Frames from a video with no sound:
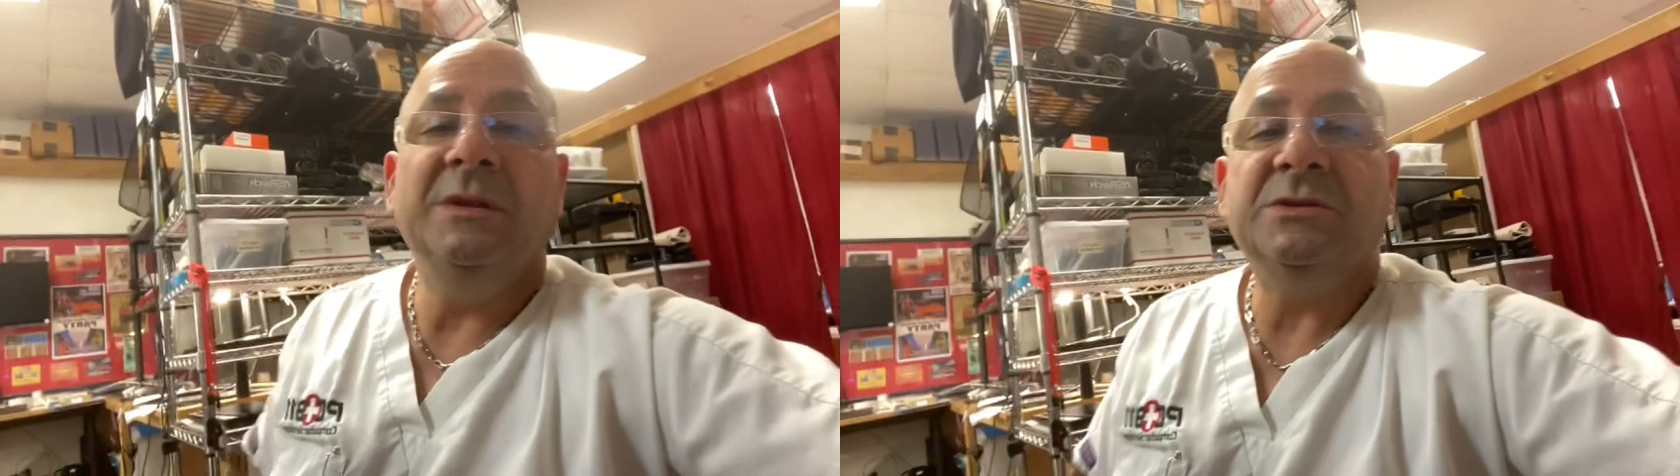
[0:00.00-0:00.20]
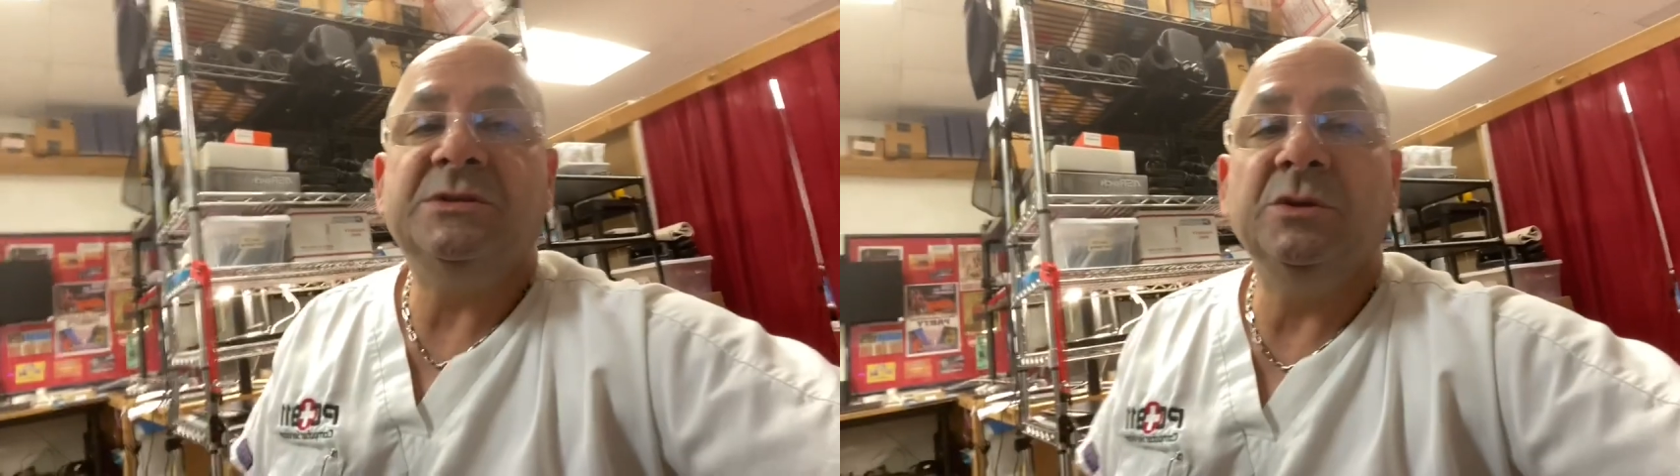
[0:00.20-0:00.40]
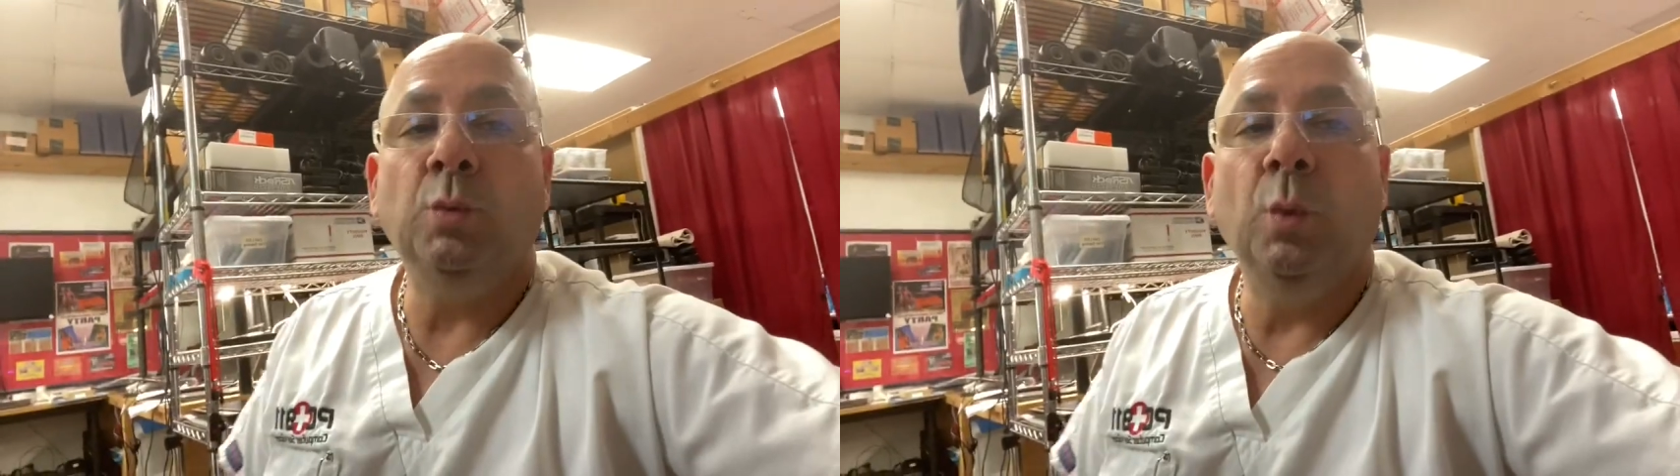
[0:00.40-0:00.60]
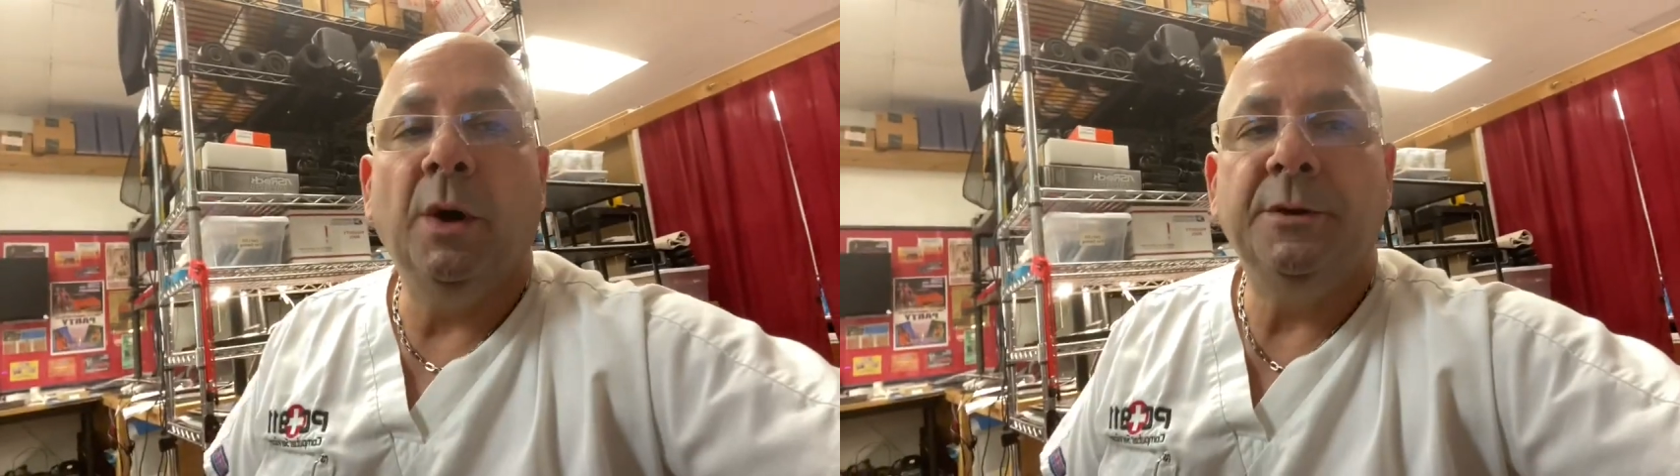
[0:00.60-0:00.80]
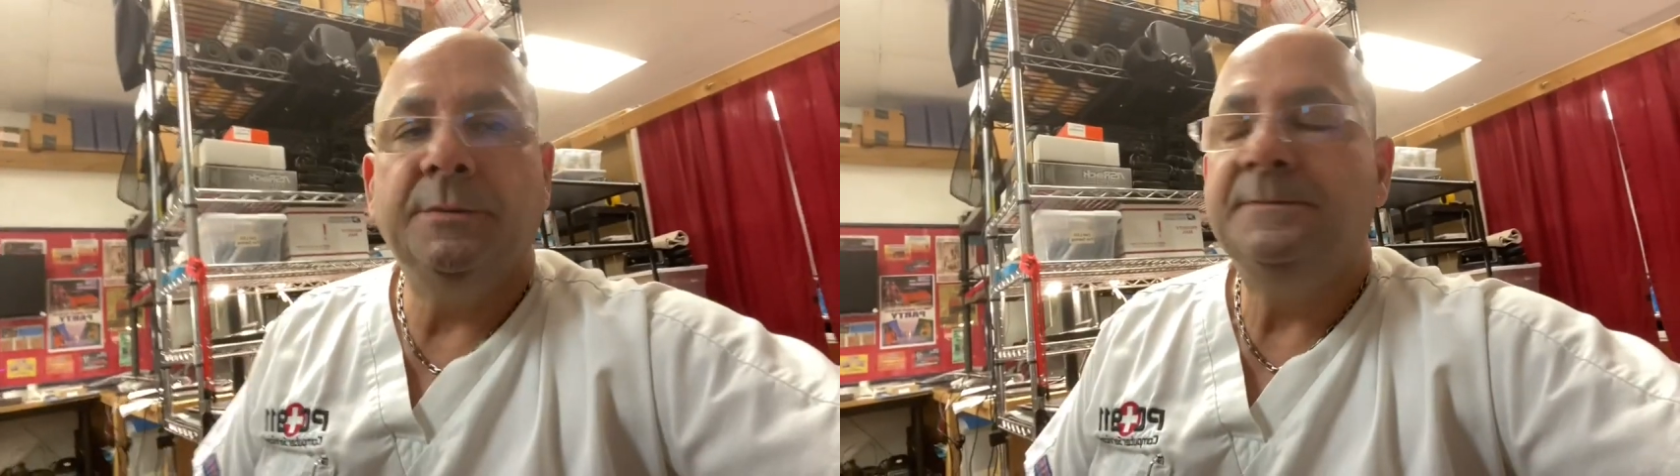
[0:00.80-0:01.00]
distilled
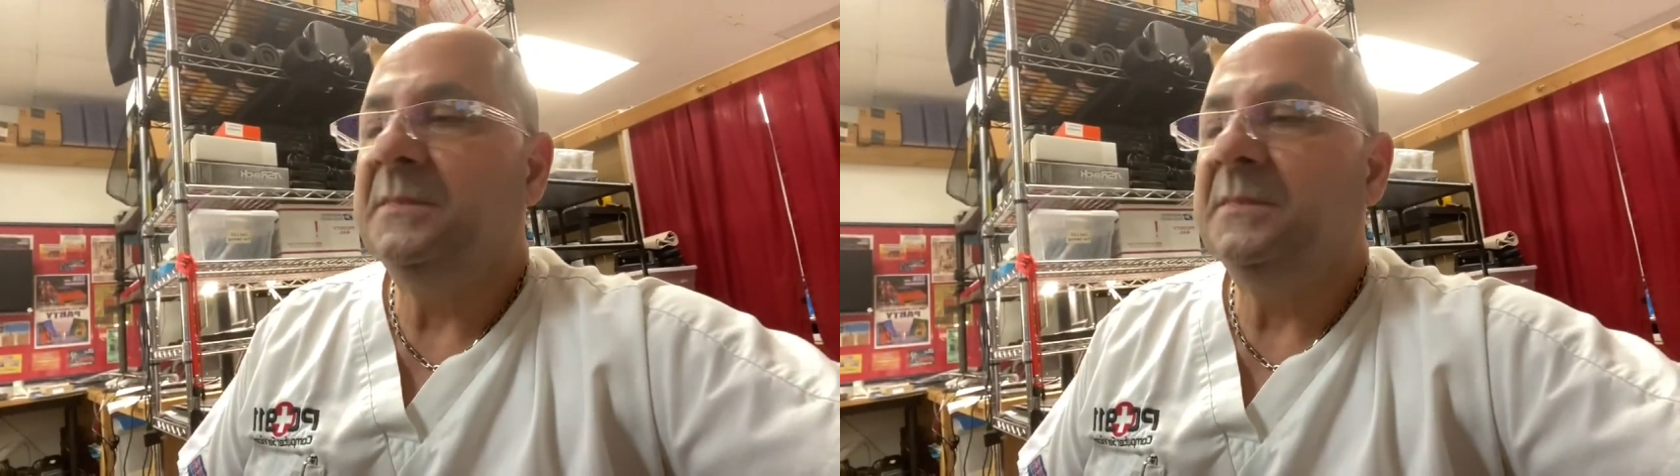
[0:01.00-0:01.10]
water.